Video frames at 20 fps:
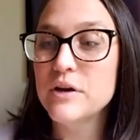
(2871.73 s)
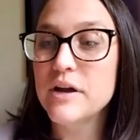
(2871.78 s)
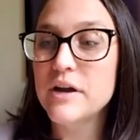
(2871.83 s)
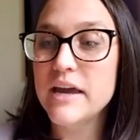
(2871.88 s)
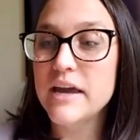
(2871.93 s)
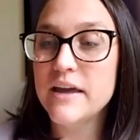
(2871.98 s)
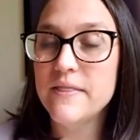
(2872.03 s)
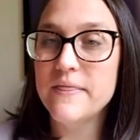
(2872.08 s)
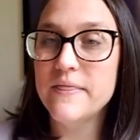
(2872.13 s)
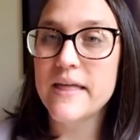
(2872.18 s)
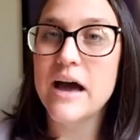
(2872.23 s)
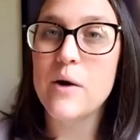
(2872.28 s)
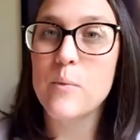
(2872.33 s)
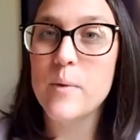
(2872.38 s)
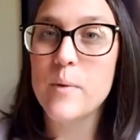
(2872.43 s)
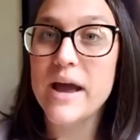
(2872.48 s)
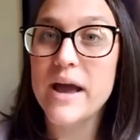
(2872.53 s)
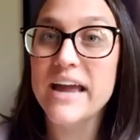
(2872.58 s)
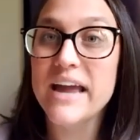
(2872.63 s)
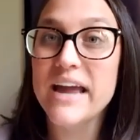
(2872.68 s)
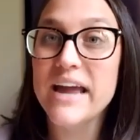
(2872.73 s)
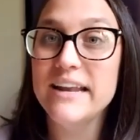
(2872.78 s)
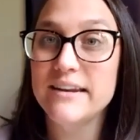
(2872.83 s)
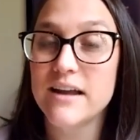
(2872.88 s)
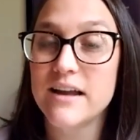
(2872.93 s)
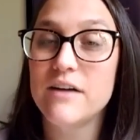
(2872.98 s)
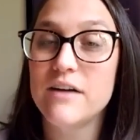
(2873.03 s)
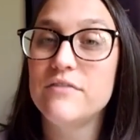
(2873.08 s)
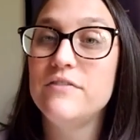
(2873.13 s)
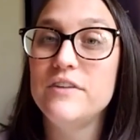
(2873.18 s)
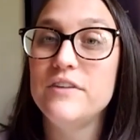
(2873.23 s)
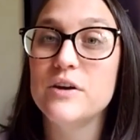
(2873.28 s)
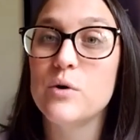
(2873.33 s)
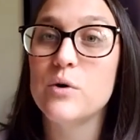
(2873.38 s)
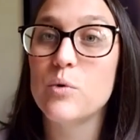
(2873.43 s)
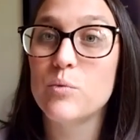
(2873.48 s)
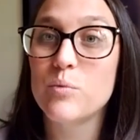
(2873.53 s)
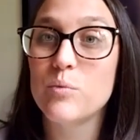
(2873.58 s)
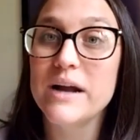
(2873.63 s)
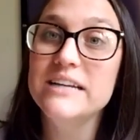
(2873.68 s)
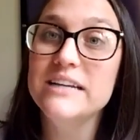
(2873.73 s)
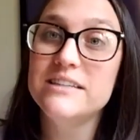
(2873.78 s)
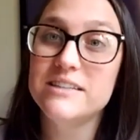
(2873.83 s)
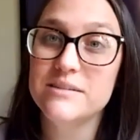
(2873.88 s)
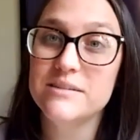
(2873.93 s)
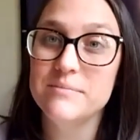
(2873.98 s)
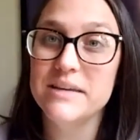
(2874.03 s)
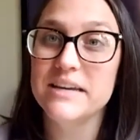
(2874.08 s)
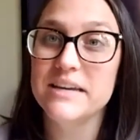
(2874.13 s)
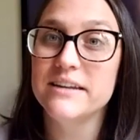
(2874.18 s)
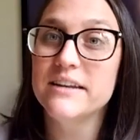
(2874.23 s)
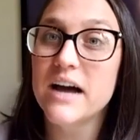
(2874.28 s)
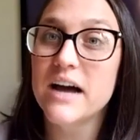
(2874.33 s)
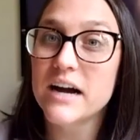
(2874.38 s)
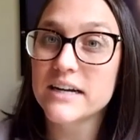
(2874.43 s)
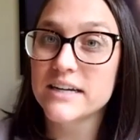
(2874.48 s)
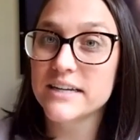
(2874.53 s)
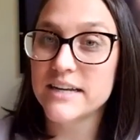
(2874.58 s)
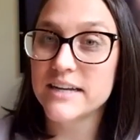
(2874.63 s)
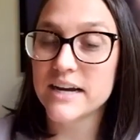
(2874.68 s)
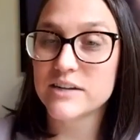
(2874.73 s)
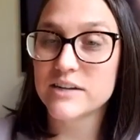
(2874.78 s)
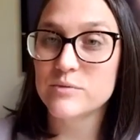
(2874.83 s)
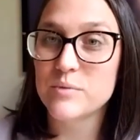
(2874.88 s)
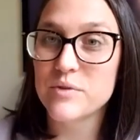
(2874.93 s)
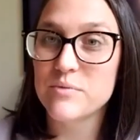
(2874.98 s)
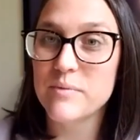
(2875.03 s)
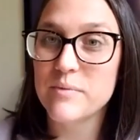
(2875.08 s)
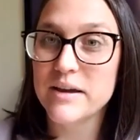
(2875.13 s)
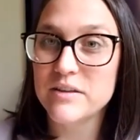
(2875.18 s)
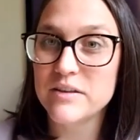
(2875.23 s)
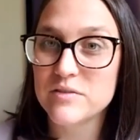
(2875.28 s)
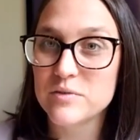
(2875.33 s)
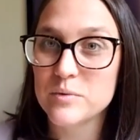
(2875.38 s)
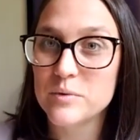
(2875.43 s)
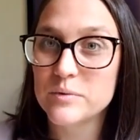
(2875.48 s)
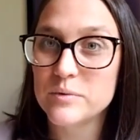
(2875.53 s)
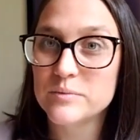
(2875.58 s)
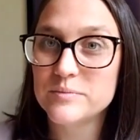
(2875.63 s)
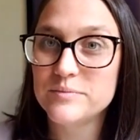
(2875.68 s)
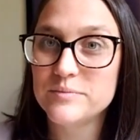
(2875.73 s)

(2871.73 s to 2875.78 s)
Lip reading: in that way not feel right to me and not connect with my soul?